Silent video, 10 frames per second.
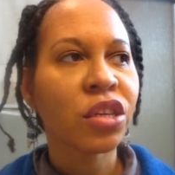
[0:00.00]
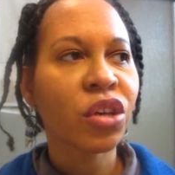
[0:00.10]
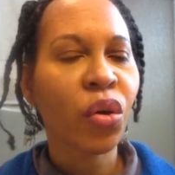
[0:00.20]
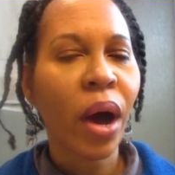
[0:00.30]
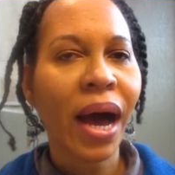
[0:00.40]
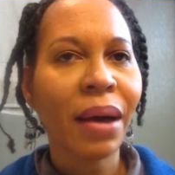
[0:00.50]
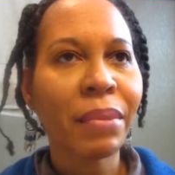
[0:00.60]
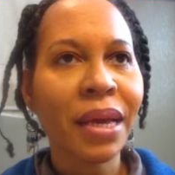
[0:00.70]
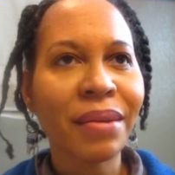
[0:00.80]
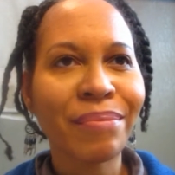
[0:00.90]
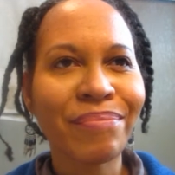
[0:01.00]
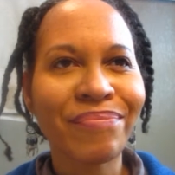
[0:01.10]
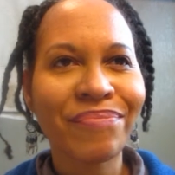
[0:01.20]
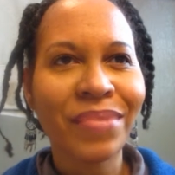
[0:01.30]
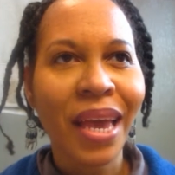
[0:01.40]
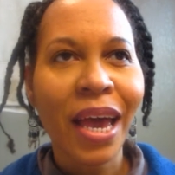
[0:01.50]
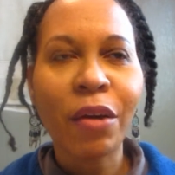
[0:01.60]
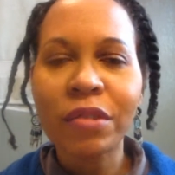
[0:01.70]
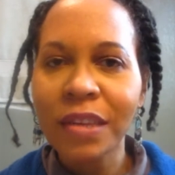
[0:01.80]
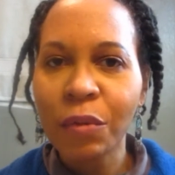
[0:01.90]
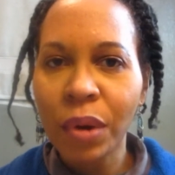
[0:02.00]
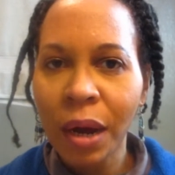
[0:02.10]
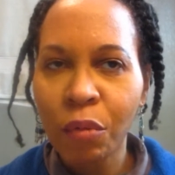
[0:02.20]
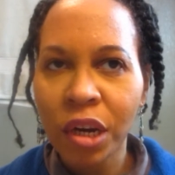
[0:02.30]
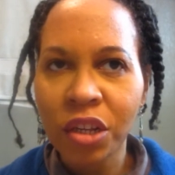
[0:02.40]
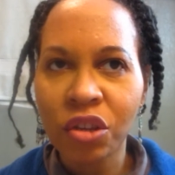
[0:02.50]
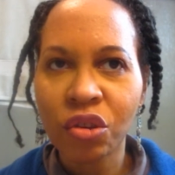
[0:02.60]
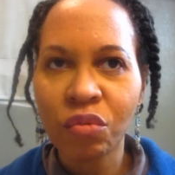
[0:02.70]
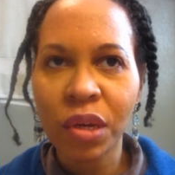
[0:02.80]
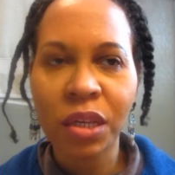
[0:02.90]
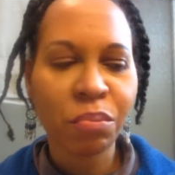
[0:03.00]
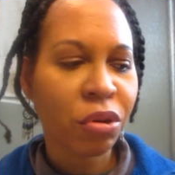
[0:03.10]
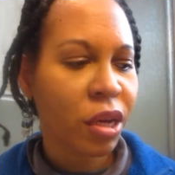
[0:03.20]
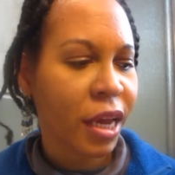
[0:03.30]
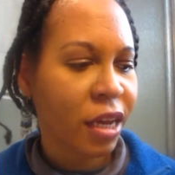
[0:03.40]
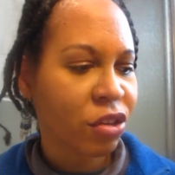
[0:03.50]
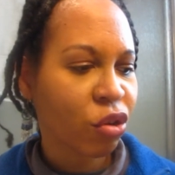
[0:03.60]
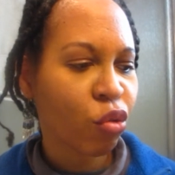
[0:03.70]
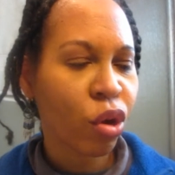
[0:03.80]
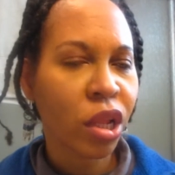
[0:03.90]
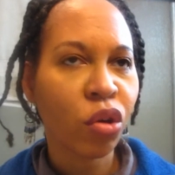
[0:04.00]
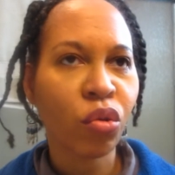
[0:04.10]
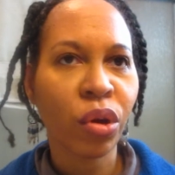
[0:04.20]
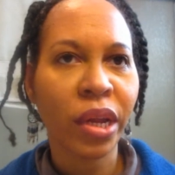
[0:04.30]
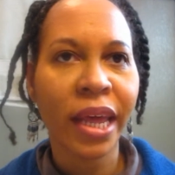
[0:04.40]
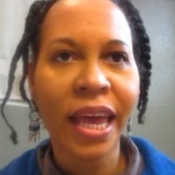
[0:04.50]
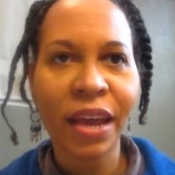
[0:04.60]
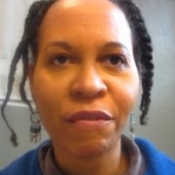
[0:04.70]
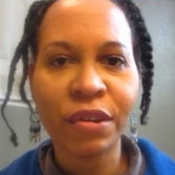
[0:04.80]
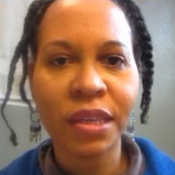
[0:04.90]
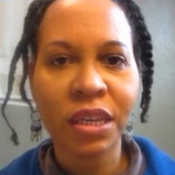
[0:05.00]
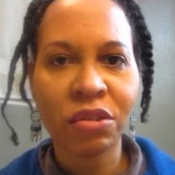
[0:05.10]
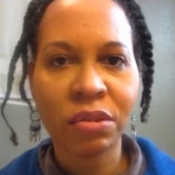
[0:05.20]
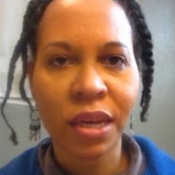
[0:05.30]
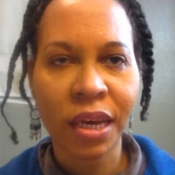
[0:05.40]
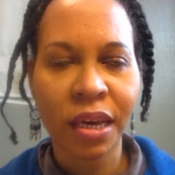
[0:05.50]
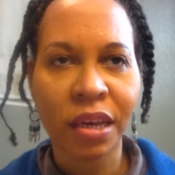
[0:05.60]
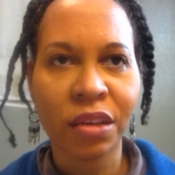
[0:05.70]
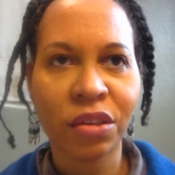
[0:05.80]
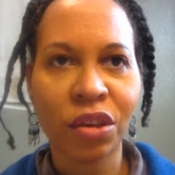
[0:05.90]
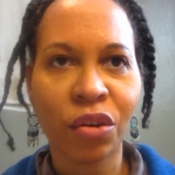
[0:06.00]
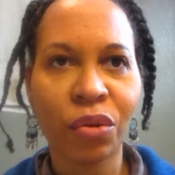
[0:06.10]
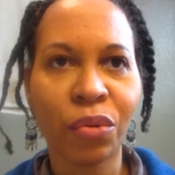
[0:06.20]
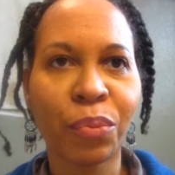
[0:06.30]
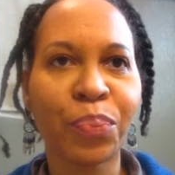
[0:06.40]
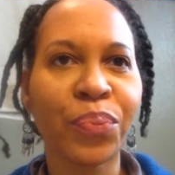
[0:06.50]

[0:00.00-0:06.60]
So and see, what I wanted to do is put castor oil on every single day. So